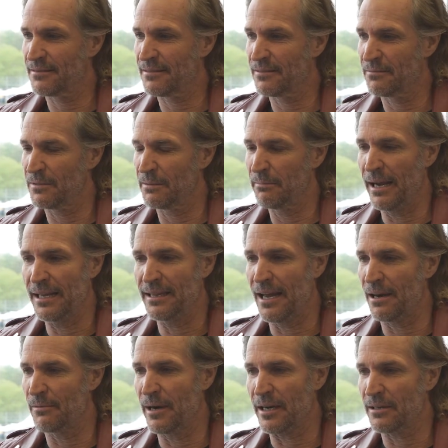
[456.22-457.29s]
we made
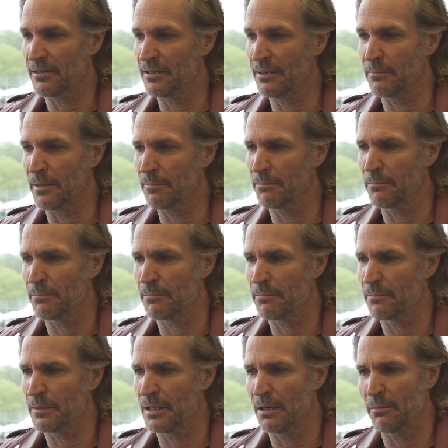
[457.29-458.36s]
that record, and
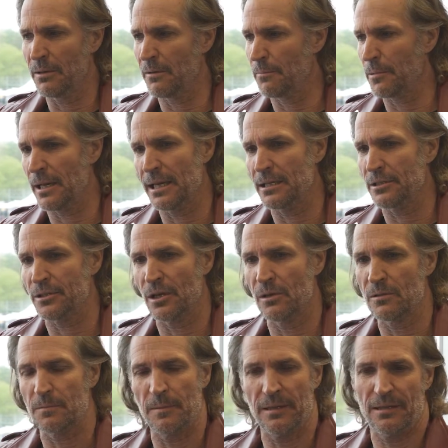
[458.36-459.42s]
we were playing
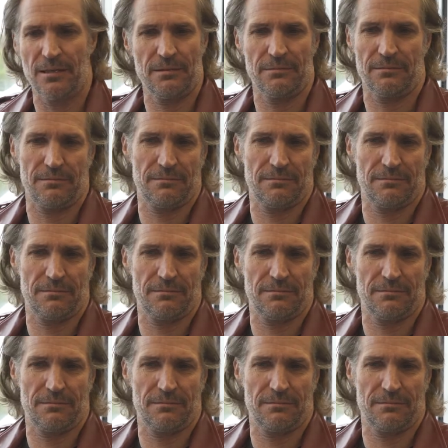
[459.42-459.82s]
shows, but there were